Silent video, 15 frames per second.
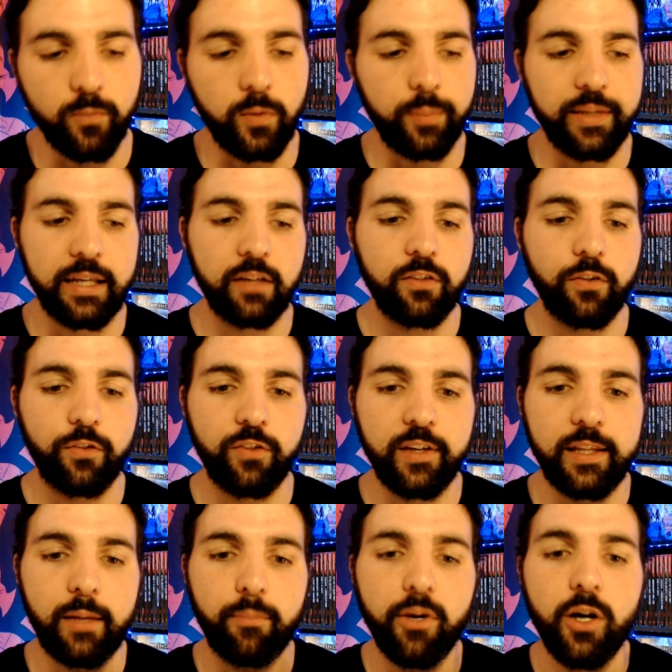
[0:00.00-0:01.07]
We begin to see
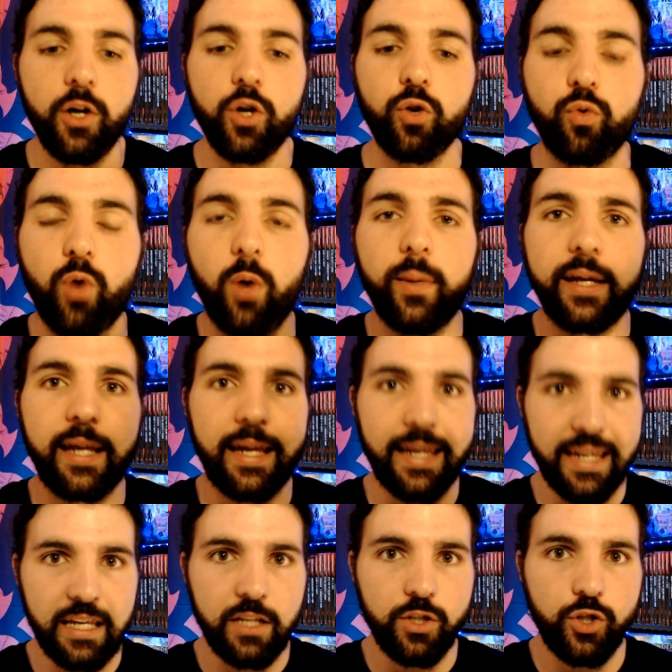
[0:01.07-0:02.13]
them growing
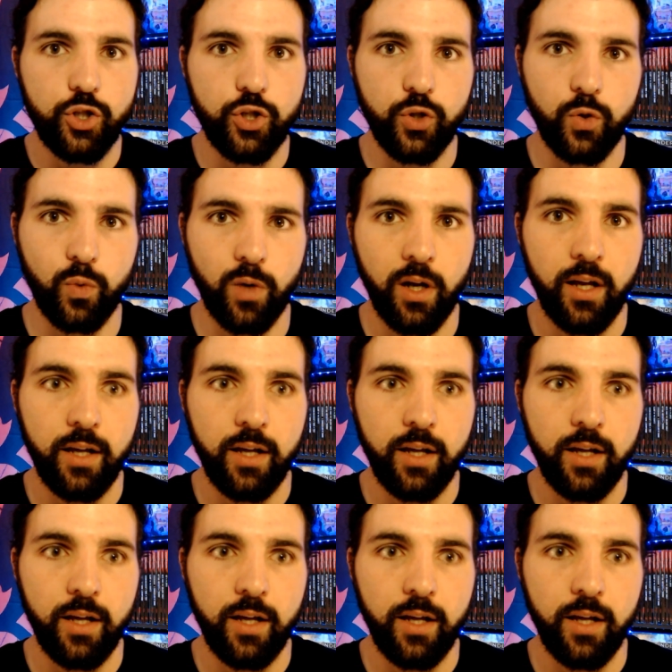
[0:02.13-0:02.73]
into